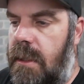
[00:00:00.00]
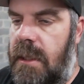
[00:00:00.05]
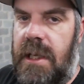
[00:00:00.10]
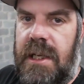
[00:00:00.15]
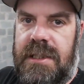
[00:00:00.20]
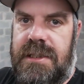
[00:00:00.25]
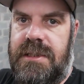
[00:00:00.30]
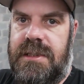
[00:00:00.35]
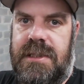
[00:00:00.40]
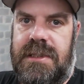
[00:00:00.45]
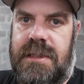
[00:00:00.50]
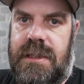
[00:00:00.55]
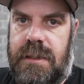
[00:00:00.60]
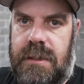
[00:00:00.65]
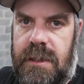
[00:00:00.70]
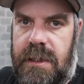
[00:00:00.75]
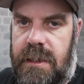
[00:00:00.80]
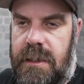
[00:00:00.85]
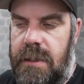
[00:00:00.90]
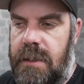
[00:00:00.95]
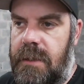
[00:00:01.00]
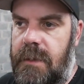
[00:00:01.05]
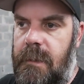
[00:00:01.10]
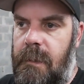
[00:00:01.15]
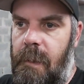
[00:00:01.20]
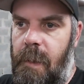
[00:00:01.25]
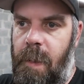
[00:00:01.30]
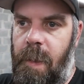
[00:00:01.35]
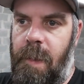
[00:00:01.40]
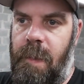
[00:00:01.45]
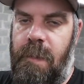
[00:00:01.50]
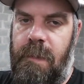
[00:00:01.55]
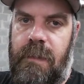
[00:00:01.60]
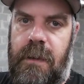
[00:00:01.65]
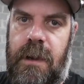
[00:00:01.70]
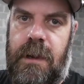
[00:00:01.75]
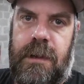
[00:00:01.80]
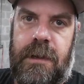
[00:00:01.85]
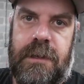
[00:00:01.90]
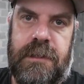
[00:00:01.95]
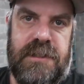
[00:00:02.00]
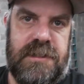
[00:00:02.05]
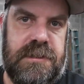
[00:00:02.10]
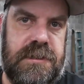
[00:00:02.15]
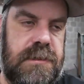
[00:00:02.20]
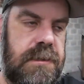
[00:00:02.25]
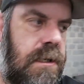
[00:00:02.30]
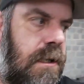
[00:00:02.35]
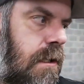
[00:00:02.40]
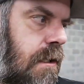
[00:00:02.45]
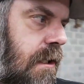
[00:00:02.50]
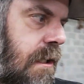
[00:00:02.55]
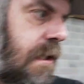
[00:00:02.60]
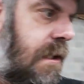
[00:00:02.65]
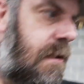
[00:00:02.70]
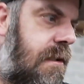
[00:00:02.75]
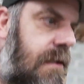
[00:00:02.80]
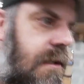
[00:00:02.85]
that's just cleaner. Just trying to get